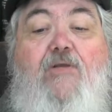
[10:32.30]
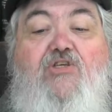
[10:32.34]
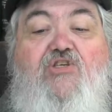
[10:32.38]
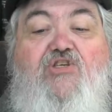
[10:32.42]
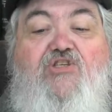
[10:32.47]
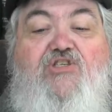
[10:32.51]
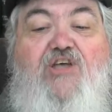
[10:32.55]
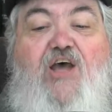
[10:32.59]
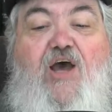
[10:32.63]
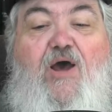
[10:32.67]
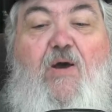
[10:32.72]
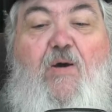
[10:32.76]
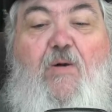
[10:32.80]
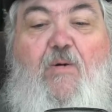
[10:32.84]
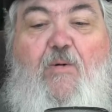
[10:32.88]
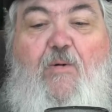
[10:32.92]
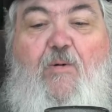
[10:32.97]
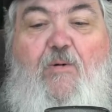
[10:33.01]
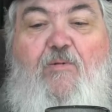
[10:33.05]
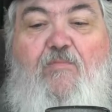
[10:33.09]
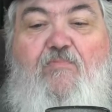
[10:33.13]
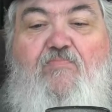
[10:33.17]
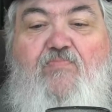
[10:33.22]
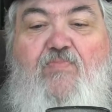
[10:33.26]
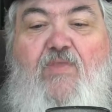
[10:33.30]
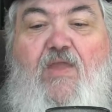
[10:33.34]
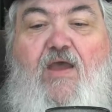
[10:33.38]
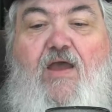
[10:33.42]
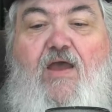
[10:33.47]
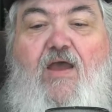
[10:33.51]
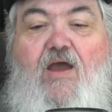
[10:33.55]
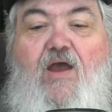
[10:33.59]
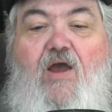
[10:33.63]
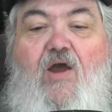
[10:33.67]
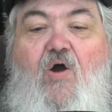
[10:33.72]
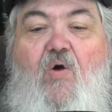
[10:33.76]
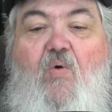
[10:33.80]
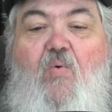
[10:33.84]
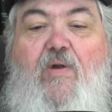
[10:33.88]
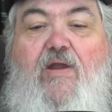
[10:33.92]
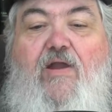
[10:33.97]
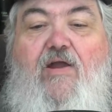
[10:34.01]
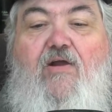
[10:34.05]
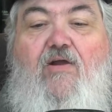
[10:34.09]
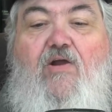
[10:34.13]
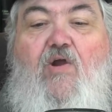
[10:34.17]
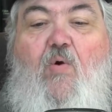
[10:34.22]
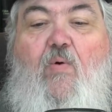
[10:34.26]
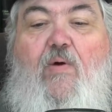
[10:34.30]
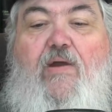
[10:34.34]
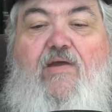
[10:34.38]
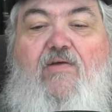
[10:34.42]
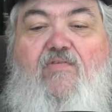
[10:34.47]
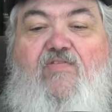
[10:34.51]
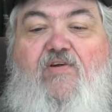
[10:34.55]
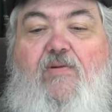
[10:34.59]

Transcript: So, we're going